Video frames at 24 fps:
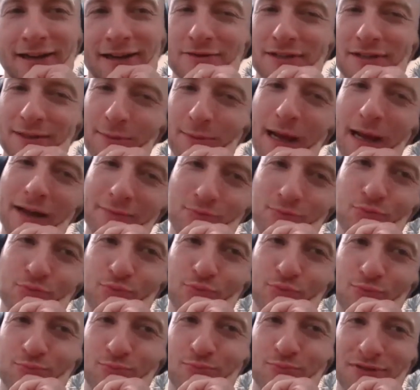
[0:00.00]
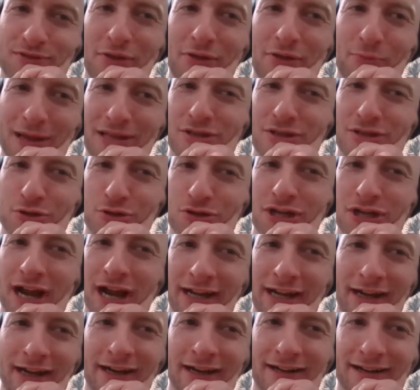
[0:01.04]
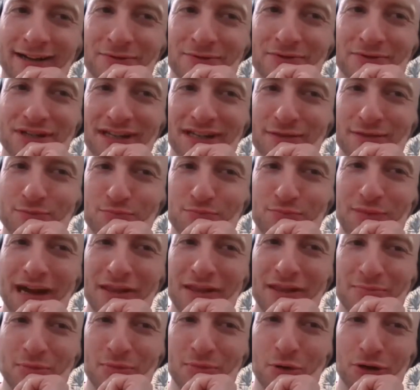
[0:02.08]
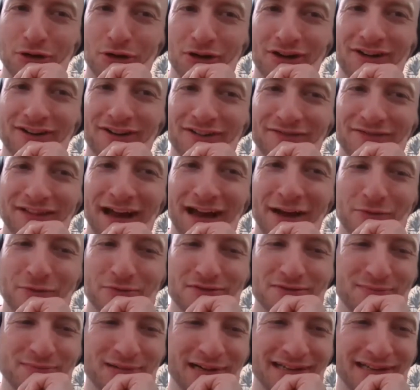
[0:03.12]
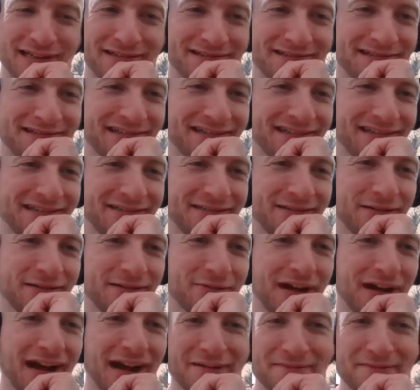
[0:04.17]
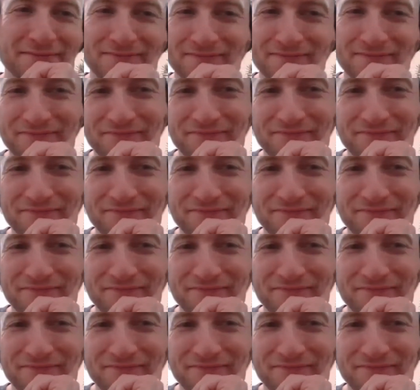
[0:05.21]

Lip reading: I was like, well, southwestern China. I was like, by the border of Laos, but okay.